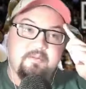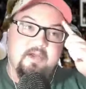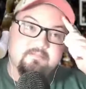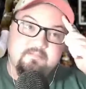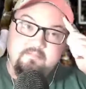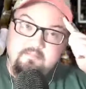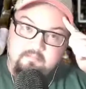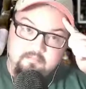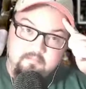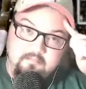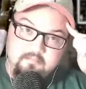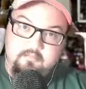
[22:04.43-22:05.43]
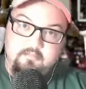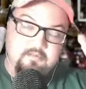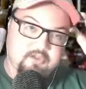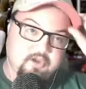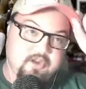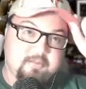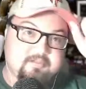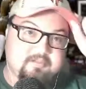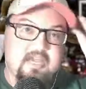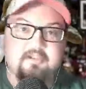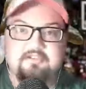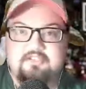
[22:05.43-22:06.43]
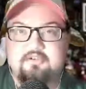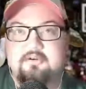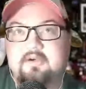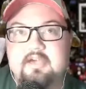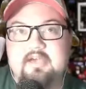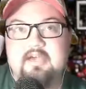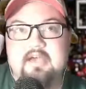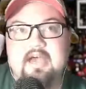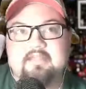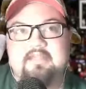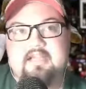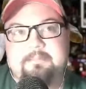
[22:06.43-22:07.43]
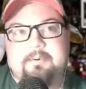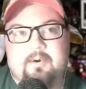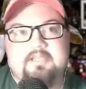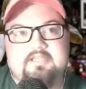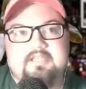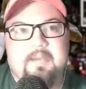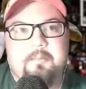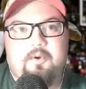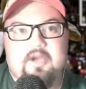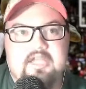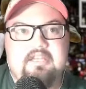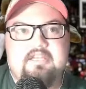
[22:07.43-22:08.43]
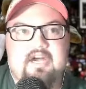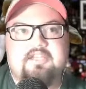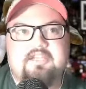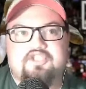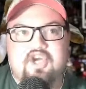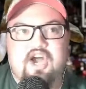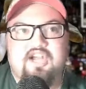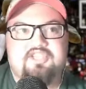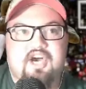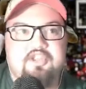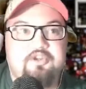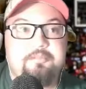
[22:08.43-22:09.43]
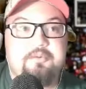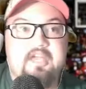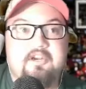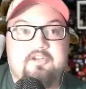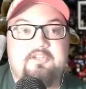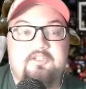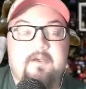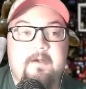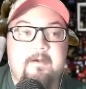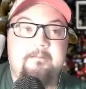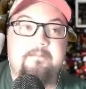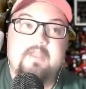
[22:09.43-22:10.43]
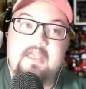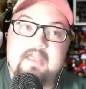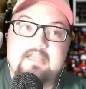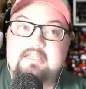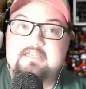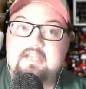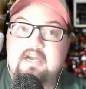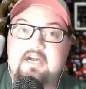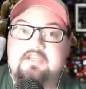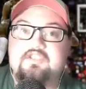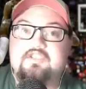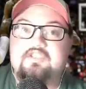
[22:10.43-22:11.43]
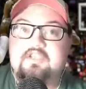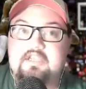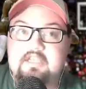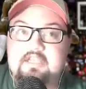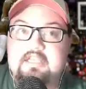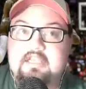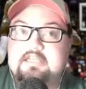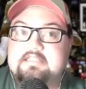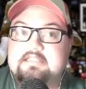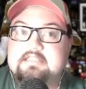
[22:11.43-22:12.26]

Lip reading: But there comes down to I think a point in time where he does talk to other players, and he does get